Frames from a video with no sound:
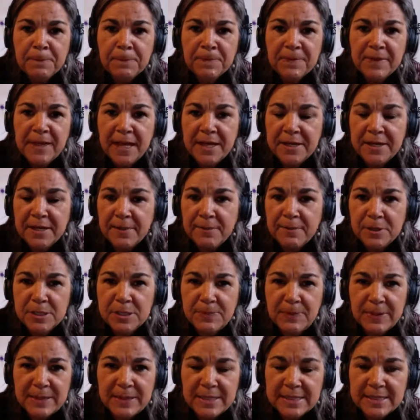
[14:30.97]
That number's
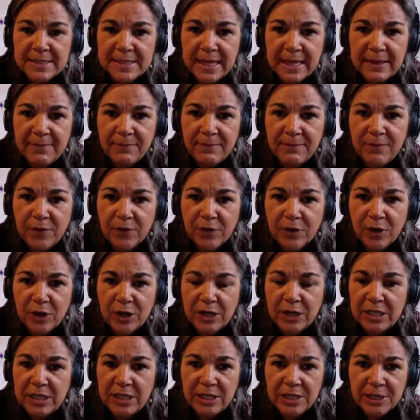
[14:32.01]
been the same for
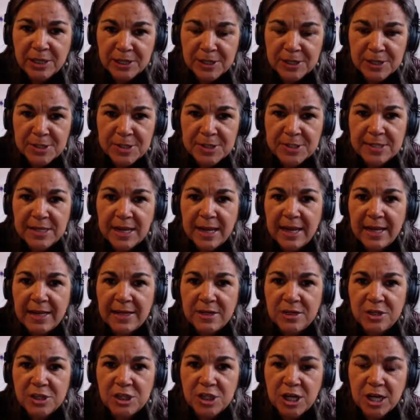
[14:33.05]
years,
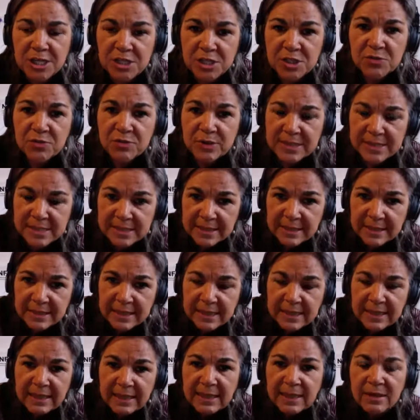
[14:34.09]
and just
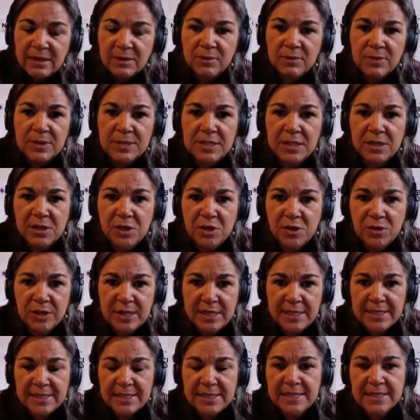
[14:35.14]
recently it was
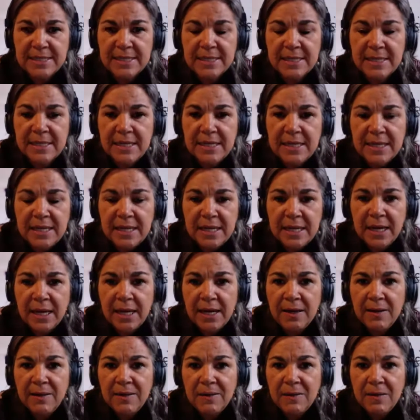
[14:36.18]
increased
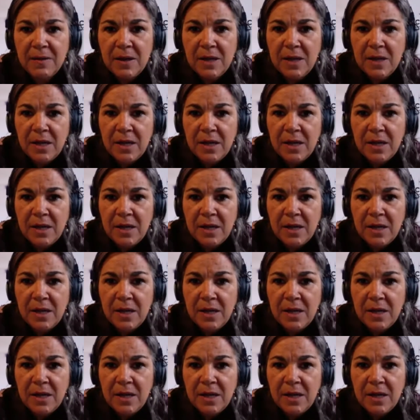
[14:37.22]
a